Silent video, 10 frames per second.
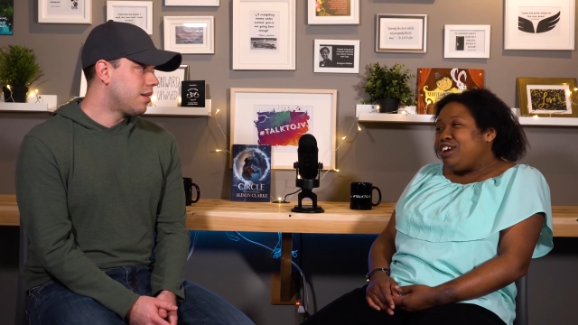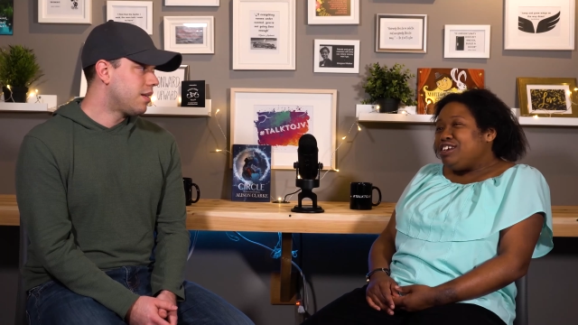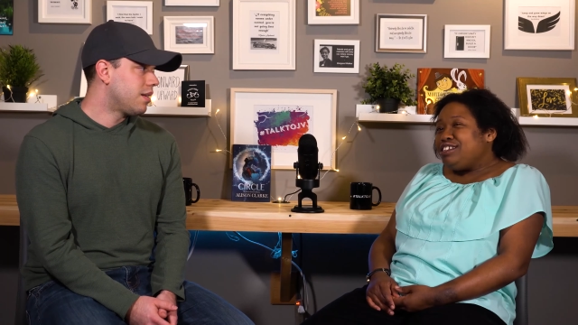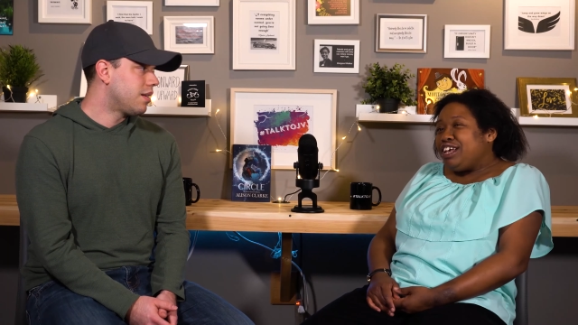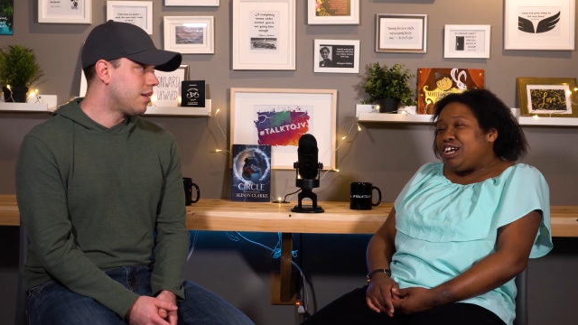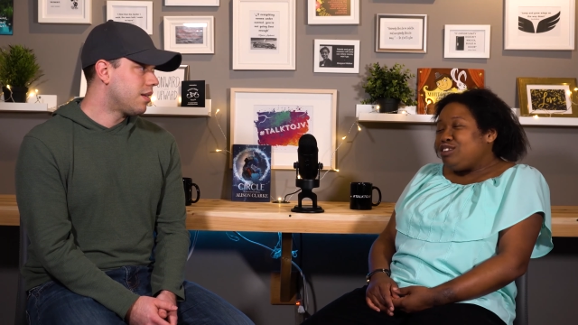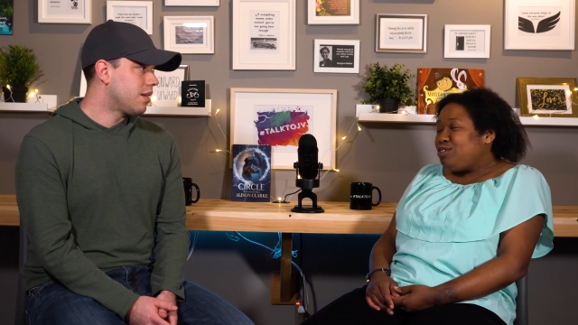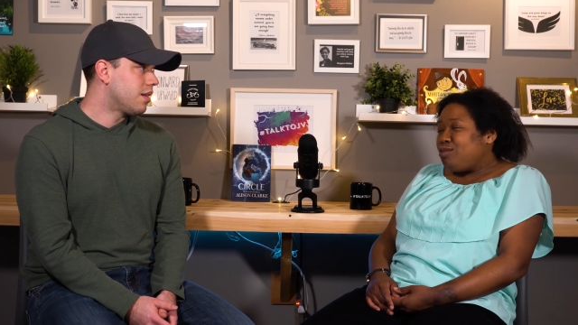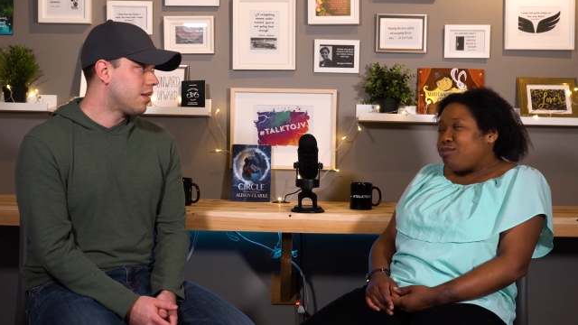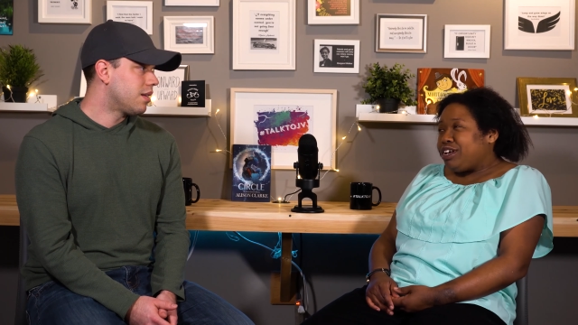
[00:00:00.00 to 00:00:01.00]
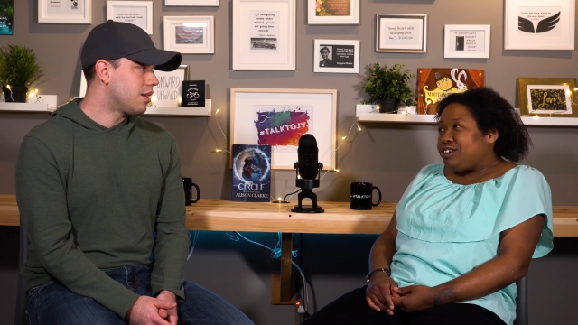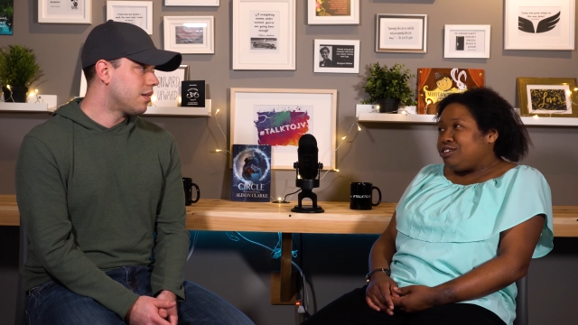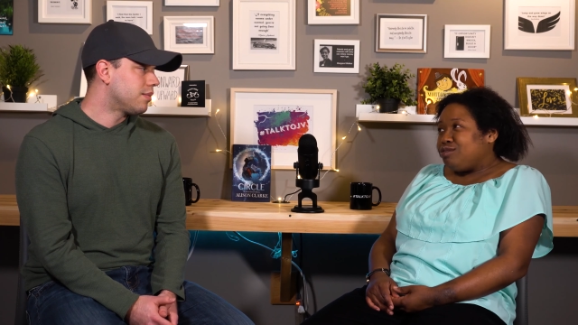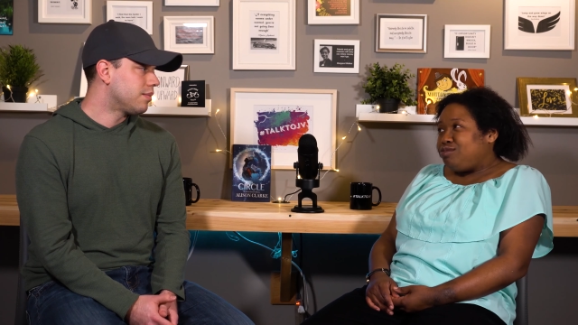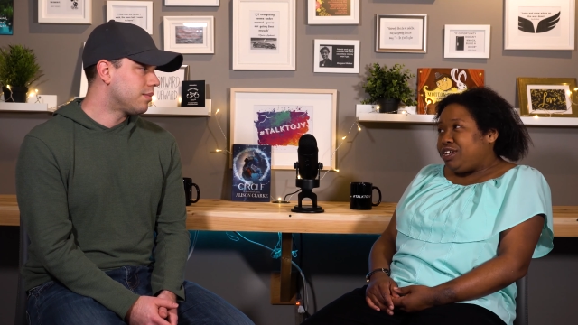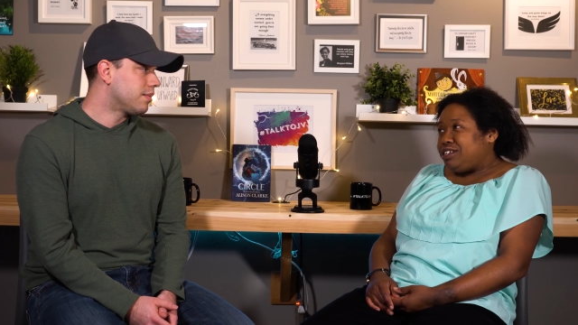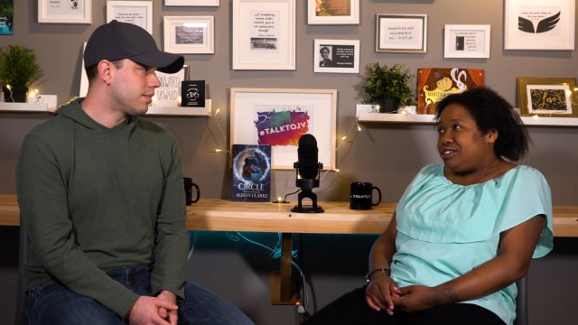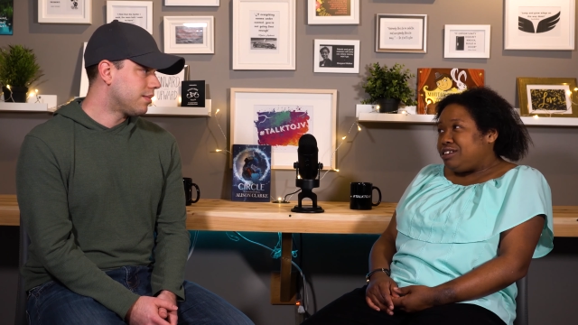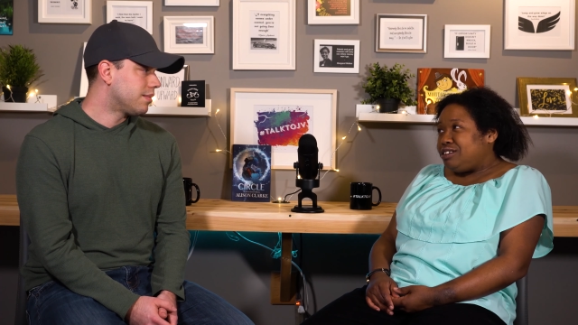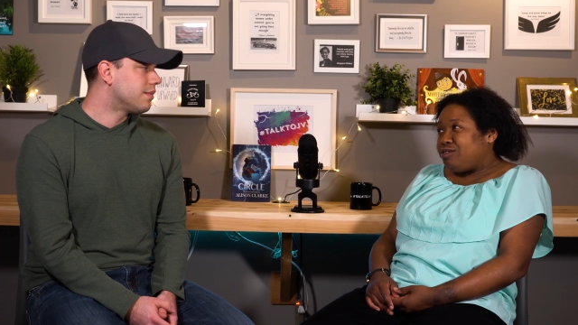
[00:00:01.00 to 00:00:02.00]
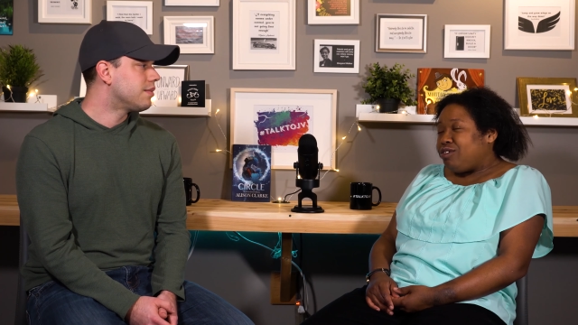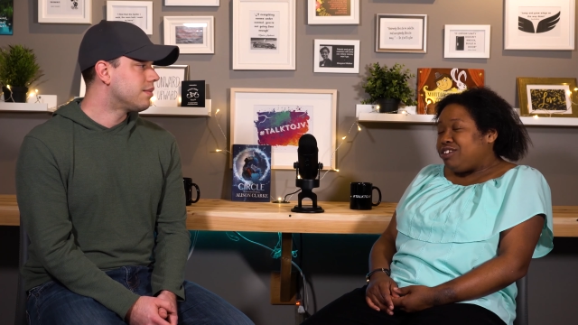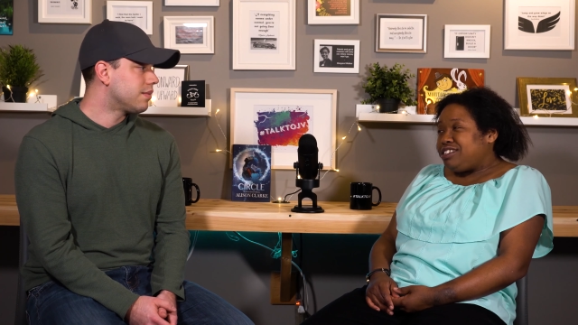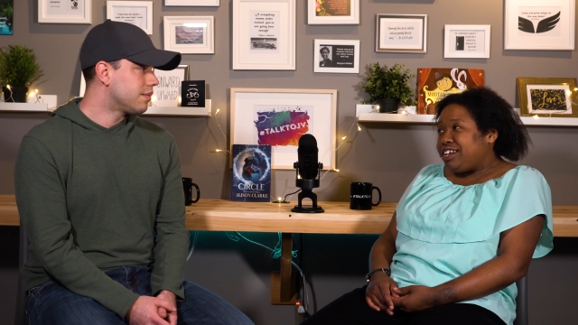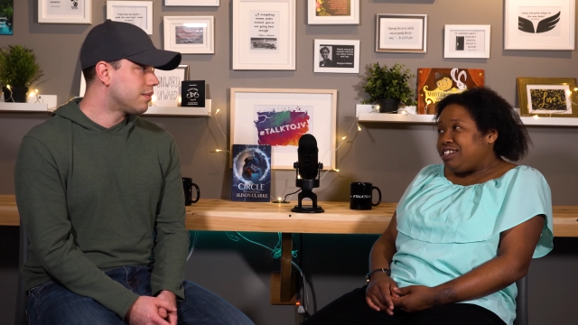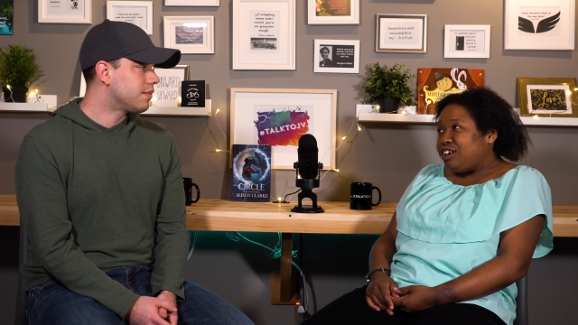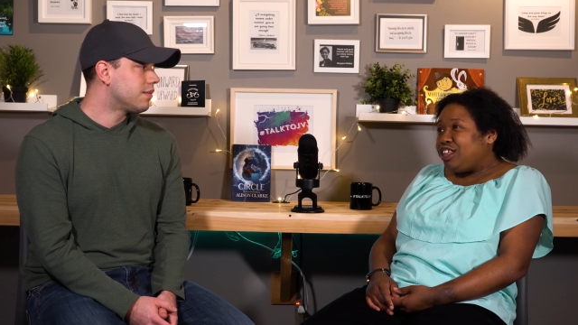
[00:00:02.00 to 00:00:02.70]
Speaker 1: It doesn't have to be a masterpiece, is what I would say you.